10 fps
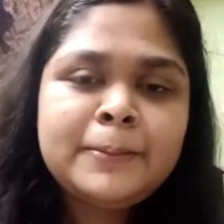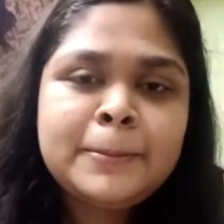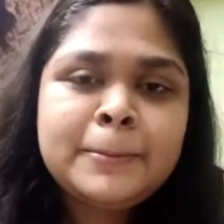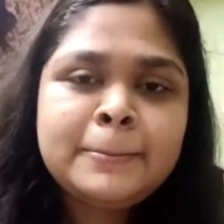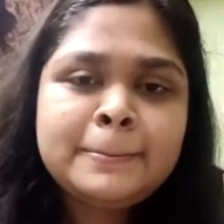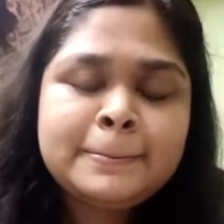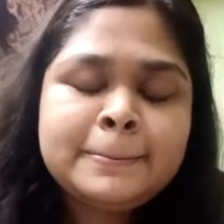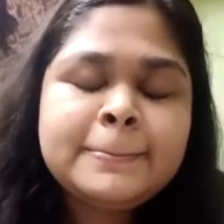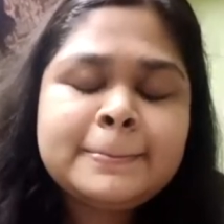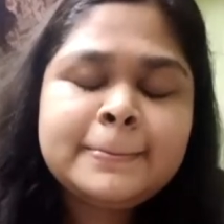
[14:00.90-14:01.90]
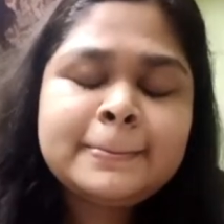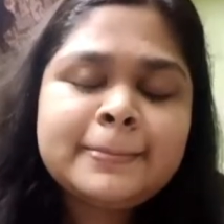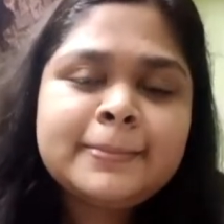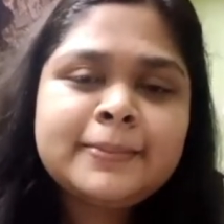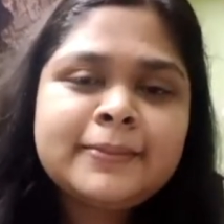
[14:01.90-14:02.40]

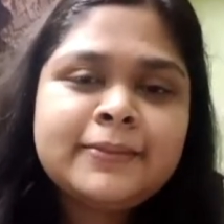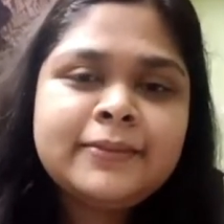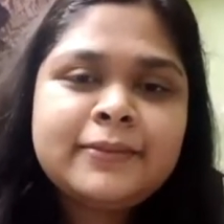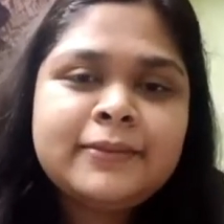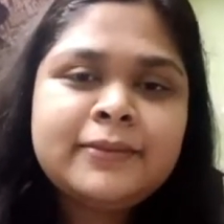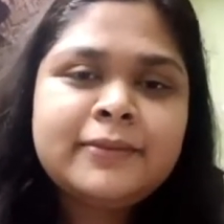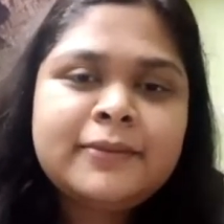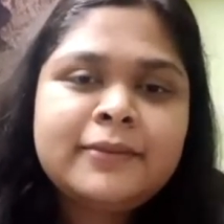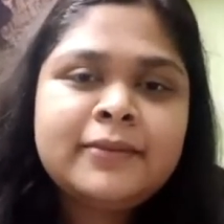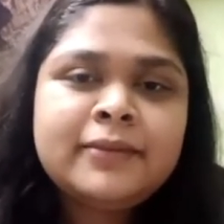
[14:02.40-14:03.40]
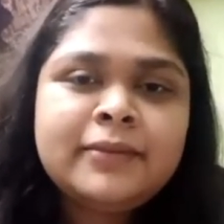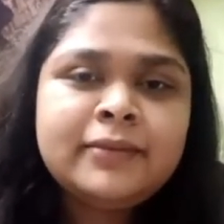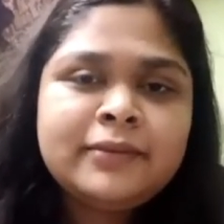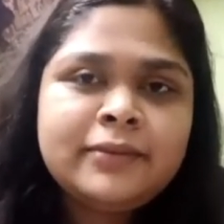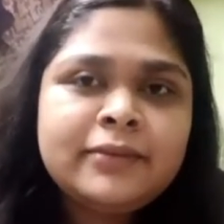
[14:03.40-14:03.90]

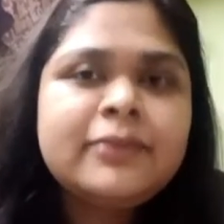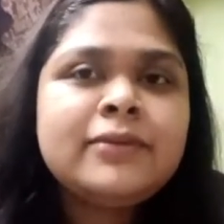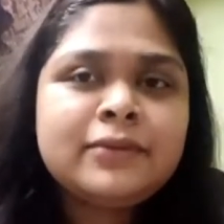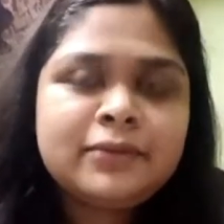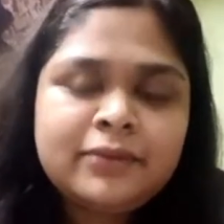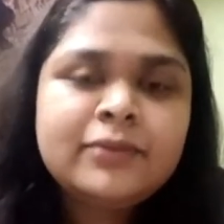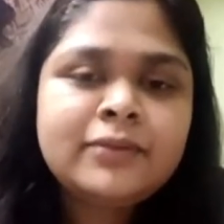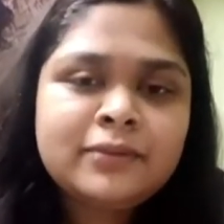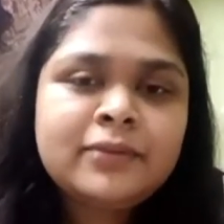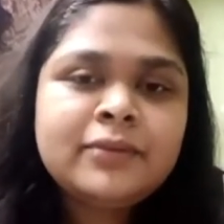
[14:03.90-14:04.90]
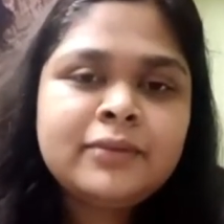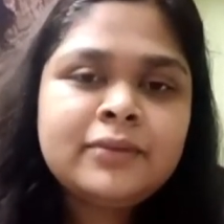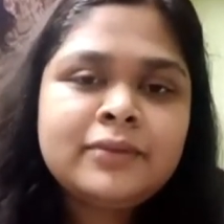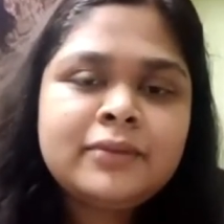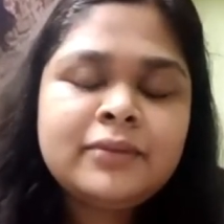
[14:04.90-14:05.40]

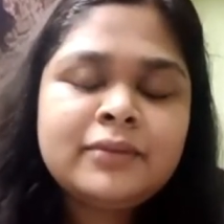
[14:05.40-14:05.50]
This person isn't speaking.